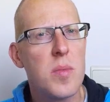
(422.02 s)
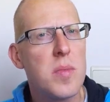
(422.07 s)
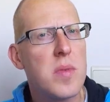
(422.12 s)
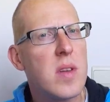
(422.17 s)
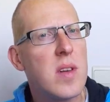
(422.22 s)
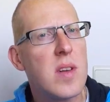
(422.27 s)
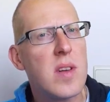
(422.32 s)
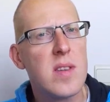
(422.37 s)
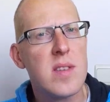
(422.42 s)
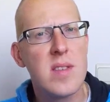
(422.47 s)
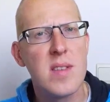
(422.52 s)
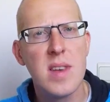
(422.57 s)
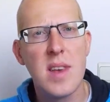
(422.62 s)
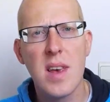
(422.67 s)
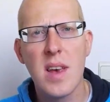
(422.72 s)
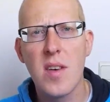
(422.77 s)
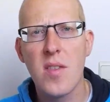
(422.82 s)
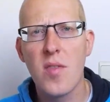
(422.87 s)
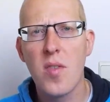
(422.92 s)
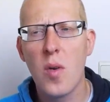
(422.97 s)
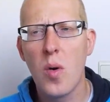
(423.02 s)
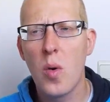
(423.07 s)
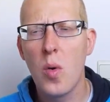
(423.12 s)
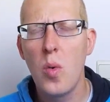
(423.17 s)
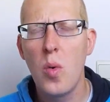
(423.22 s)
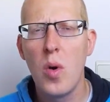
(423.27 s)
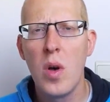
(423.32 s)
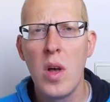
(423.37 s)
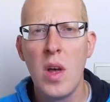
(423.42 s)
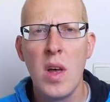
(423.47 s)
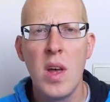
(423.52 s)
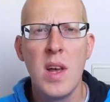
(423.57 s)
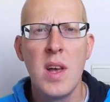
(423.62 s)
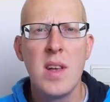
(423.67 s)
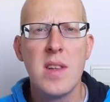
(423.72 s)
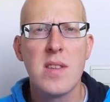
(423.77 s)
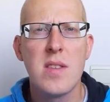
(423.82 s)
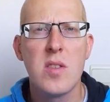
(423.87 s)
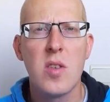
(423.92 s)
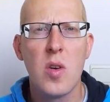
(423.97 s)
the CFO,
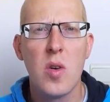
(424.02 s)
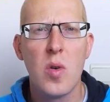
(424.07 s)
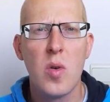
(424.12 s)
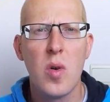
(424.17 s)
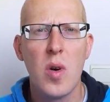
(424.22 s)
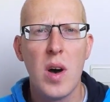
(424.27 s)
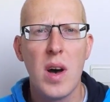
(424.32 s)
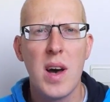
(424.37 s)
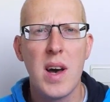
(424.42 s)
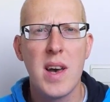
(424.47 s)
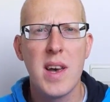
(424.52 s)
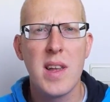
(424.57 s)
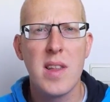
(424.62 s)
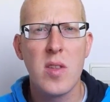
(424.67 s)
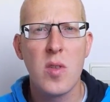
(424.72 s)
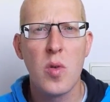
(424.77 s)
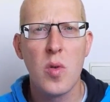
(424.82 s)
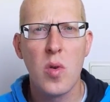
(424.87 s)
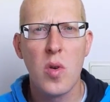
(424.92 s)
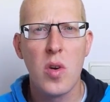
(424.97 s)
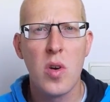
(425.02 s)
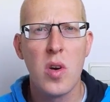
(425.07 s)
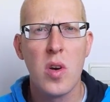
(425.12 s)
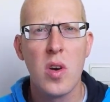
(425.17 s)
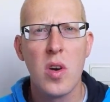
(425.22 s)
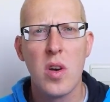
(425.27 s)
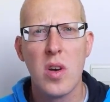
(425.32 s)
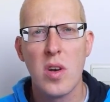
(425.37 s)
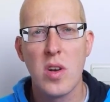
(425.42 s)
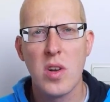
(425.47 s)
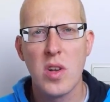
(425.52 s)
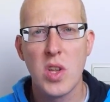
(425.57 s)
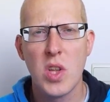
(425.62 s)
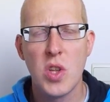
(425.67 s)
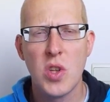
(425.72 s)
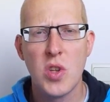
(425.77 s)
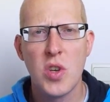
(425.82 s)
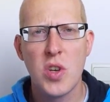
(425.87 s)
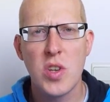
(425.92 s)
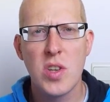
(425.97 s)
so I took
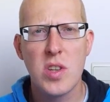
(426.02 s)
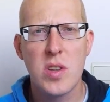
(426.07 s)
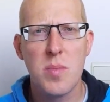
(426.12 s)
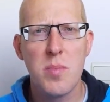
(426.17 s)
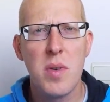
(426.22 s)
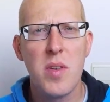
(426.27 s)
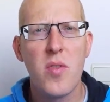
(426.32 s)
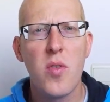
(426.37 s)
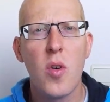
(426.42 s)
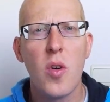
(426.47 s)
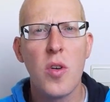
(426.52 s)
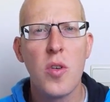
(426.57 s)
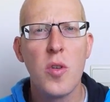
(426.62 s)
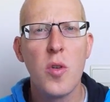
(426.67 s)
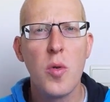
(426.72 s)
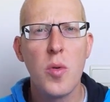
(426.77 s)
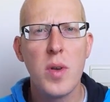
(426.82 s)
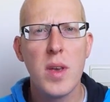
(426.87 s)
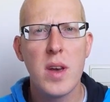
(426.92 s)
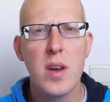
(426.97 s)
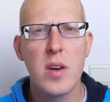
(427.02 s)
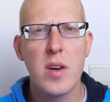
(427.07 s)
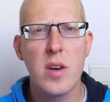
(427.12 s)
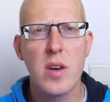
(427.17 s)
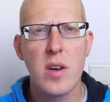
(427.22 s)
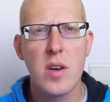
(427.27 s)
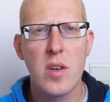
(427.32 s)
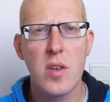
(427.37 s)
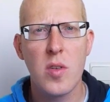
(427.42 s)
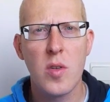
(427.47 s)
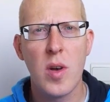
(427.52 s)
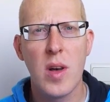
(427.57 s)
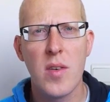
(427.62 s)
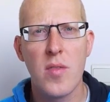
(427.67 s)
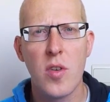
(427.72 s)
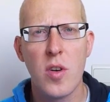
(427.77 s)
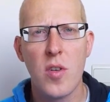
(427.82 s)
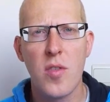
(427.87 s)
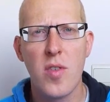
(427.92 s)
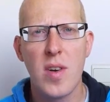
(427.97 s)
just before New Year to have
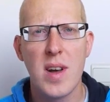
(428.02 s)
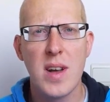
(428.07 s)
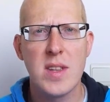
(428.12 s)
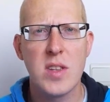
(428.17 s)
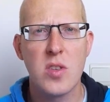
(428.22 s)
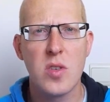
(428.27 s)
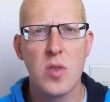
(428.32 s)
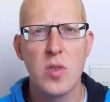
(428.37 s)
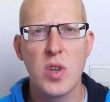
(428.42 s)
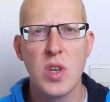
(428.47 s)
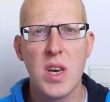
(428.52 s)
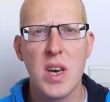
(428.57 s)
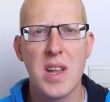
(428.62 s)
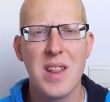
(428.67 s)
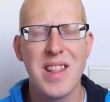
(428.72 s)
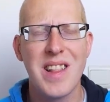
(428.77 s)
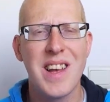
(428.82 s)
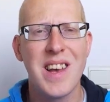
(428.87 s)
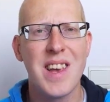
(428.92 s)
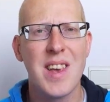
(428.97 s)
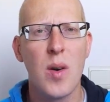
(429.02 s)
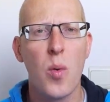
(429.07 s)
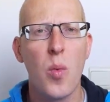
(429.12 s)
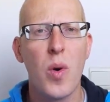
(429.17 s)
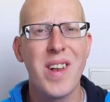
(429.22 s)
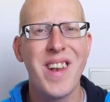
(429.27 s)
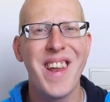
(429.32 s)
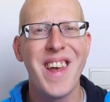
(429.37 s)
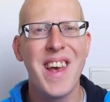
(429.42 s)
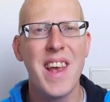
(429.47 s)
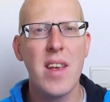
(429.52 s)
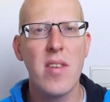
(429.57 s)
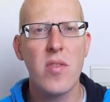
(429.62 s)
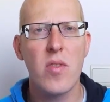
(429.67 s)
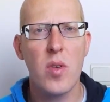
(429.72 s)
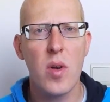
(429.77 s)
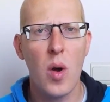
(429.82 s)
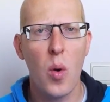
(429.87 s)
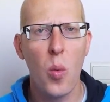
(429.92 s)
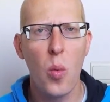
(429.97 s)
her flight, so she had like 1
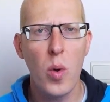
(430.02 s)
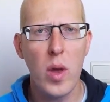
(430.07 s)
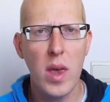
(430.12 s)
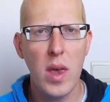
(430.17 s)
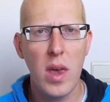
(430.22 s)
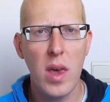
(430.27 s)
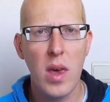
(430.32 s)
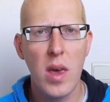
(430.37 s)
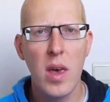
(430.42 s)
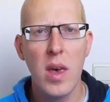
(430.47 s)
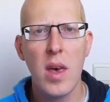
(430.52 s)
extra week